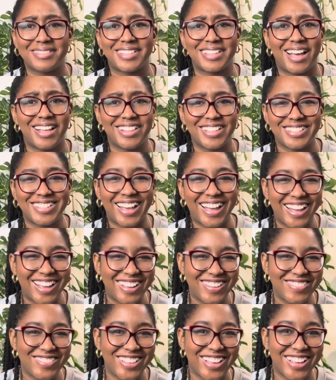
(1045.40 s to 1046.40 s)
all the
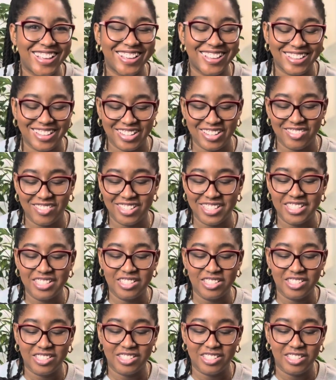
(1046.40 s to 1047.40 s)
time. Like
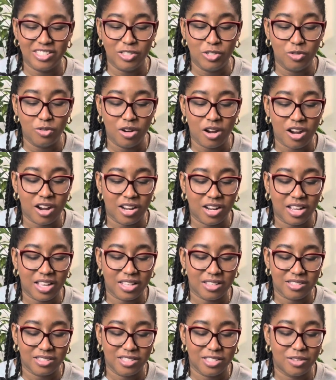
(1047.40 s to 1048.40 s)
you are gonna
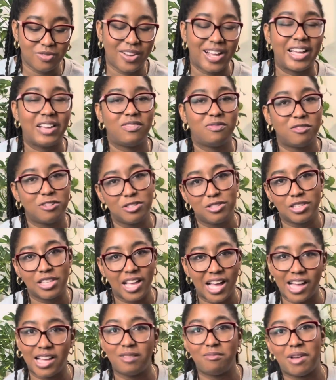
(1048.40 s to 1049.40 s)
survive mostly
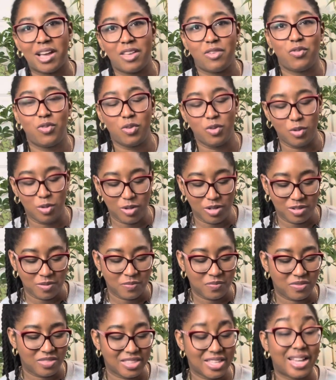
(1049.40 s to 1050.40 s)
on my food.
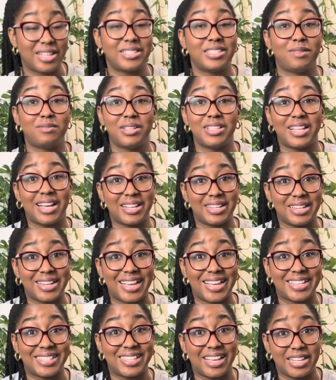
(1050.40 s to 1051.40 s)
That's something that
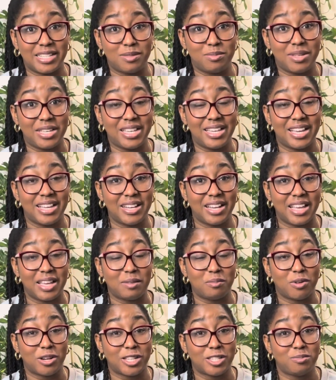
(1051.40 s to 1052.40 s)
excites me and like
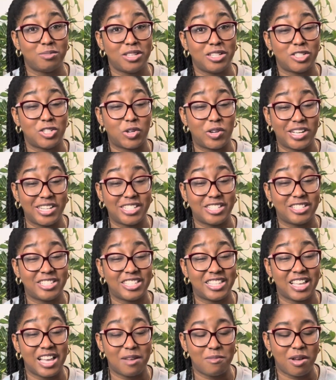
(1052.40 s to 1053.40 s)
brings me joy just to
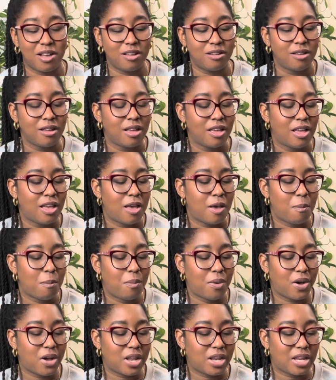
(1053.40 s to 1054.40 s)
think about.
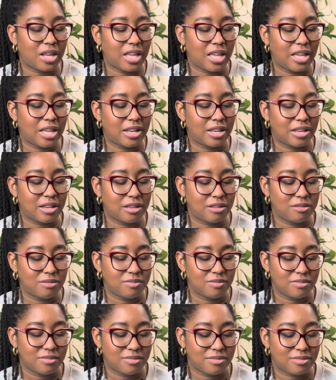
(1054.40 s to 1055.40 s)
But in
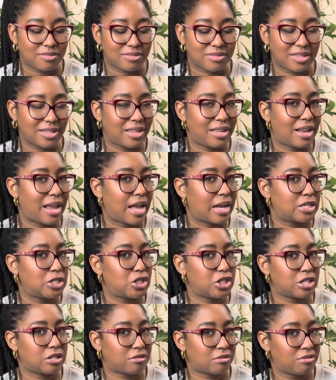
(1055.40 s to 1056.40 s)

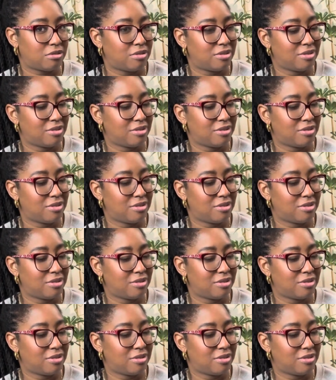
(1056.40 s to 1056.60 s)
action,